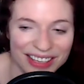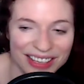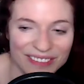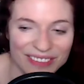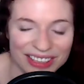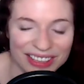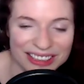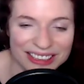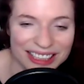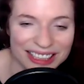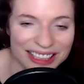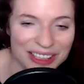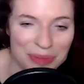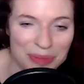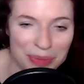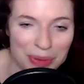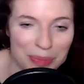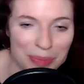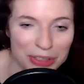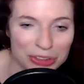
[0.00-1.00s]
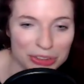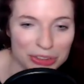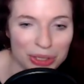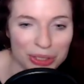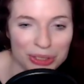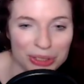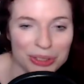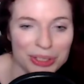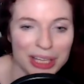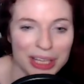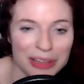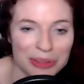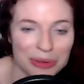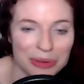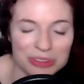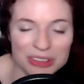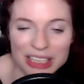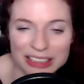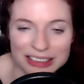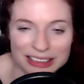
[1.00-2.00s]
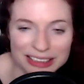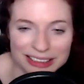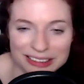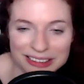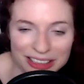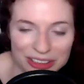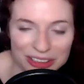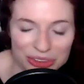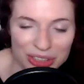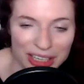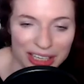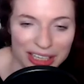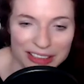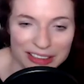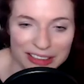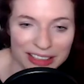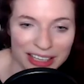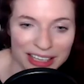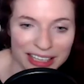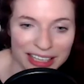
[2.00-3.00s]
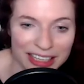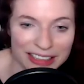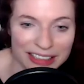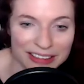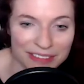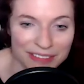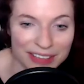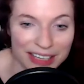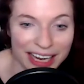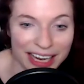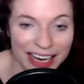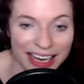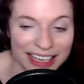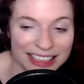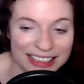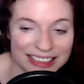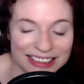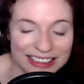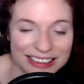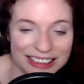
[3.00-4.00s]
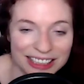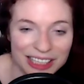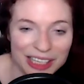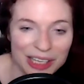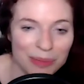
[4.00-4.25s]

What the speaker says: Whereas like it'd be much harder to get those lessons, like trying to like get into finance.